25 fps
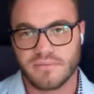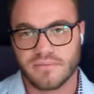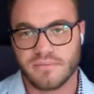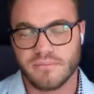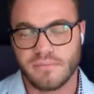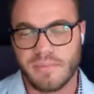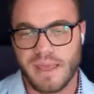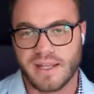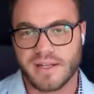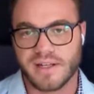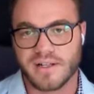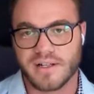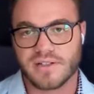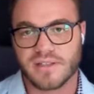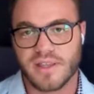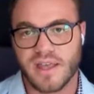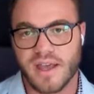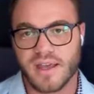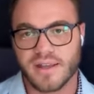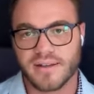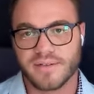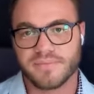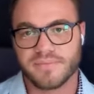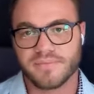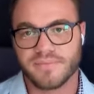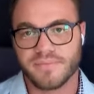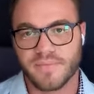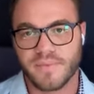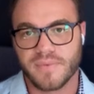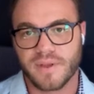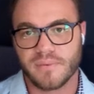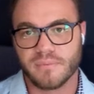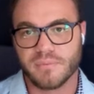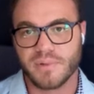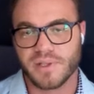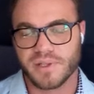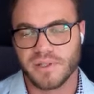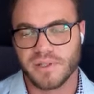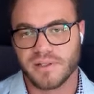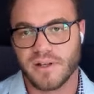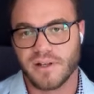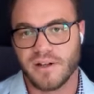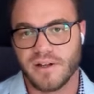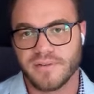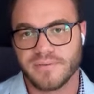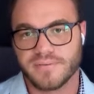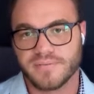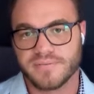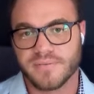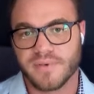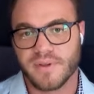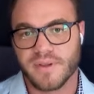manage that and build it all.